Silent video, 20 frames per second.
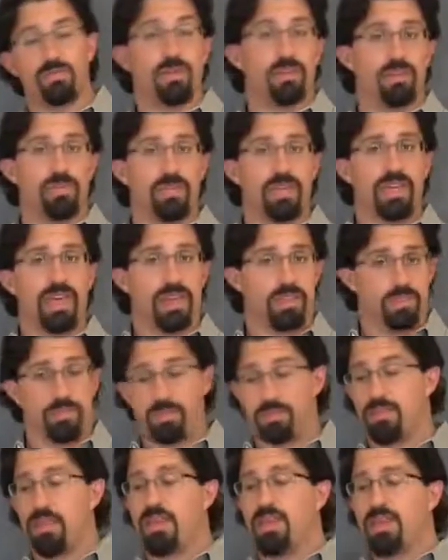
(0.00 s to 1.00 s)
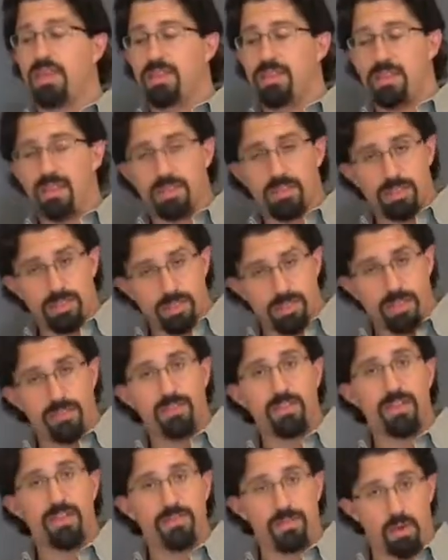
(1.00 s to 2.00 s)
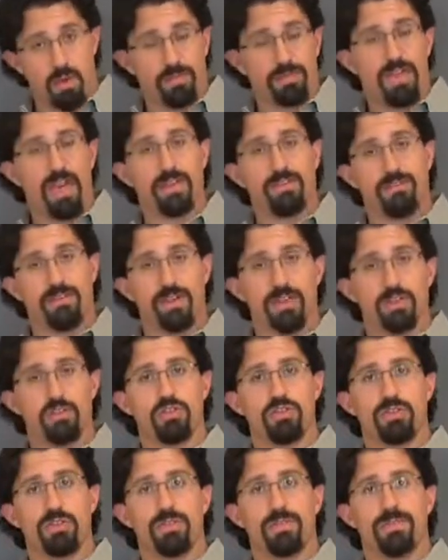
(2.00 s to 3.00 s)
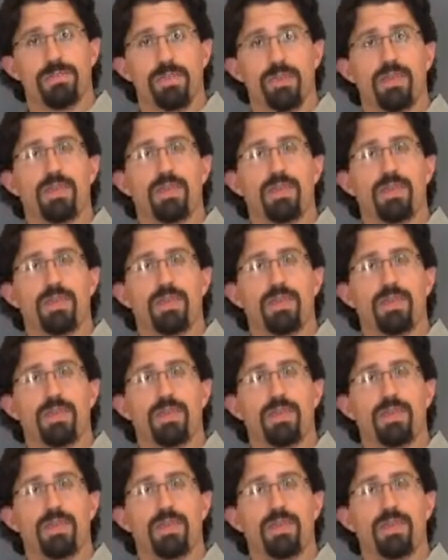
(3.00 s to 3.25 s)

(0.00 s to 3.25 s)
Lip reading: what do we get? Just the derivative of that function